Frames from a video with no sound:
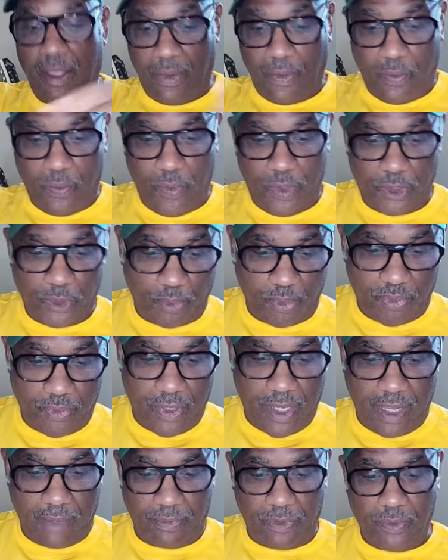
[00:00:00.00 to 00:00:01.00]
Which
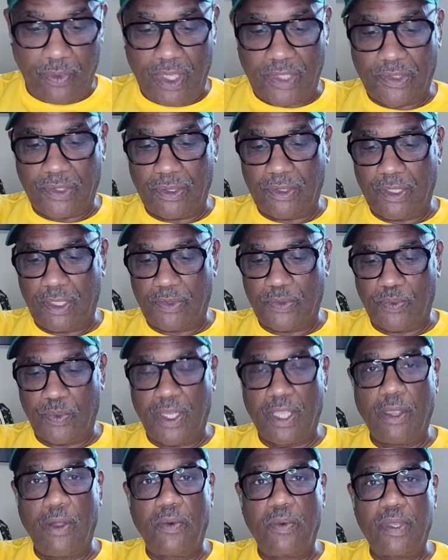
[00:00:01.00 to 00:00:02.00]
preamp do I suggest we
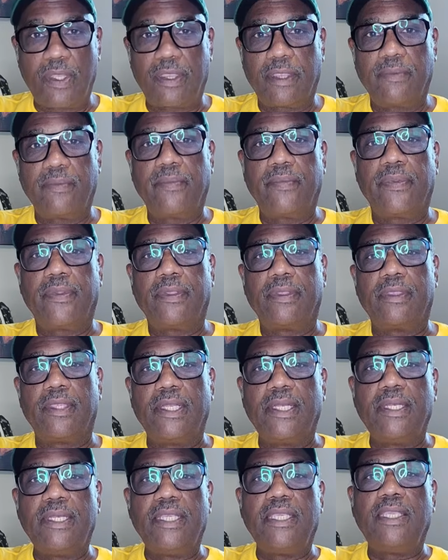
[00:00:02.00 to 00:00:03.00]
go with? The
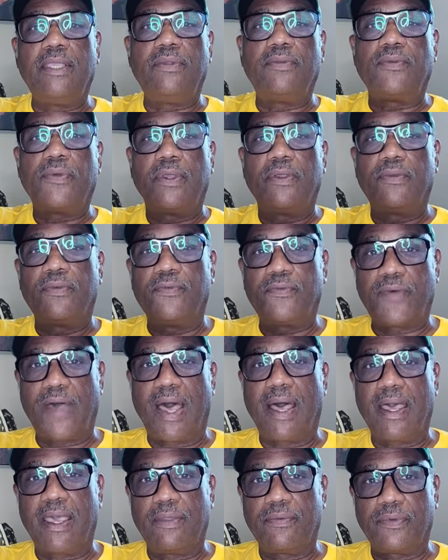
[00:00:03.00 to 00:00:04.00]
Neve
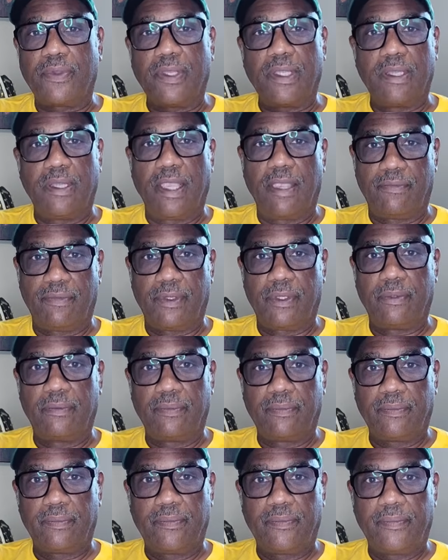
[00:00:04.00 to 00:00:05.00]
511.
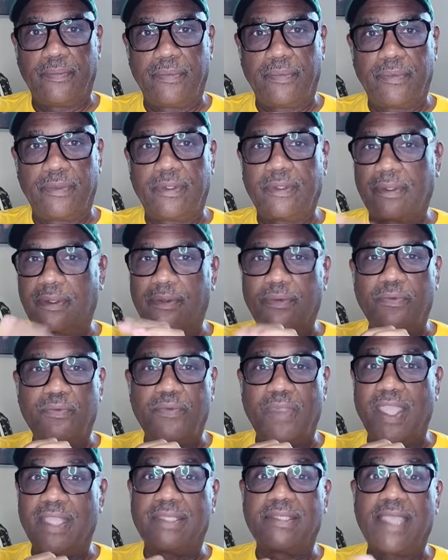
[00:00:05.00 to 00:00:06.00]

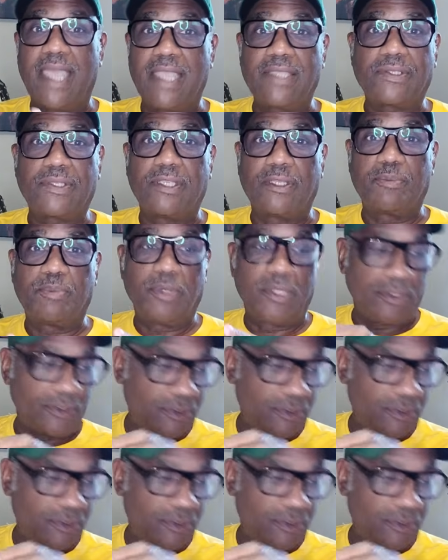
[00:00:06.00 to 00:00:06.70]
Fantastic piece